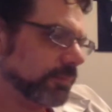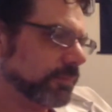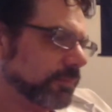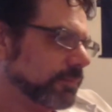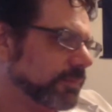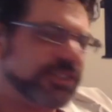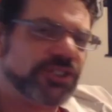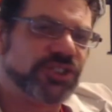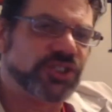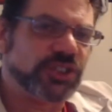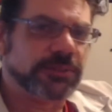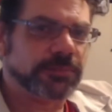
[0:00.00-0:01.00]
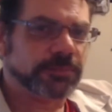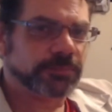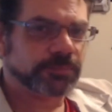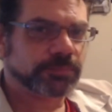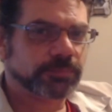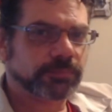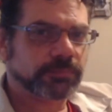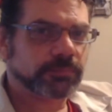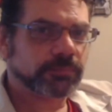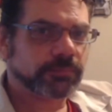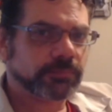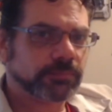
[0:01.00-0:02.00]
It just shouldn't.
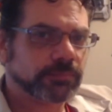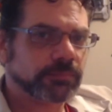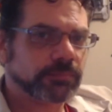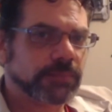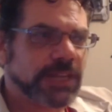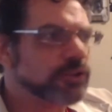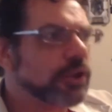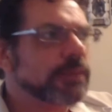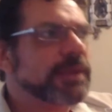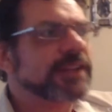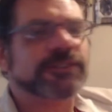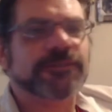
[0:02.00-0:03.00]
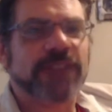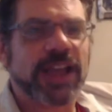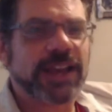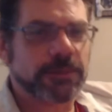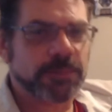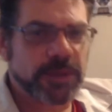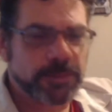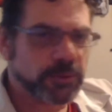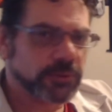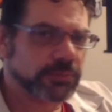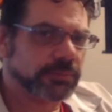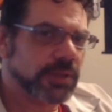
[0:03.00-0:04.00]
It's all about dividing
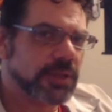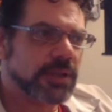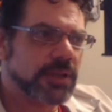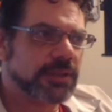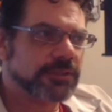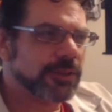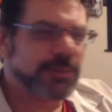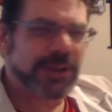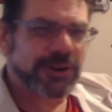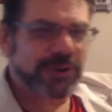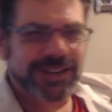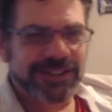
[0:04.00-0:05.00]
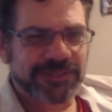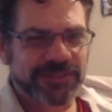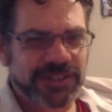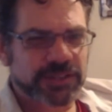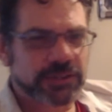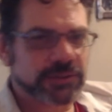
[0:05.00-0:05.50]
people. It's all about creating division.